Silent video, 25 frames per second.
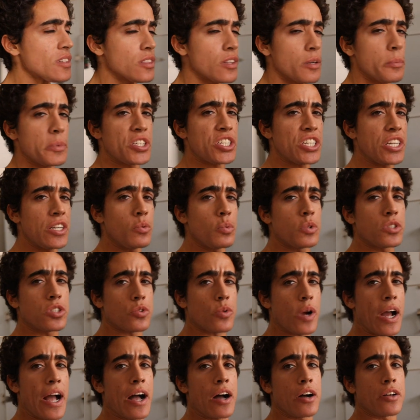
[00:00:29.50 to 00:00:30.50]
the machine was
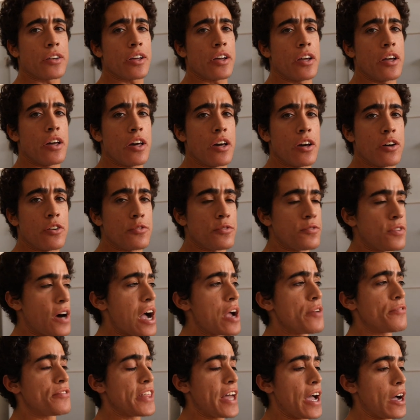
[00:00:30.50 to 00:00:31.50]
around
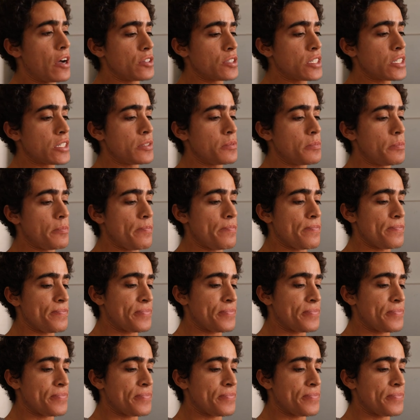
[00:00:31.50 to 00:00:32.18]
$5,000.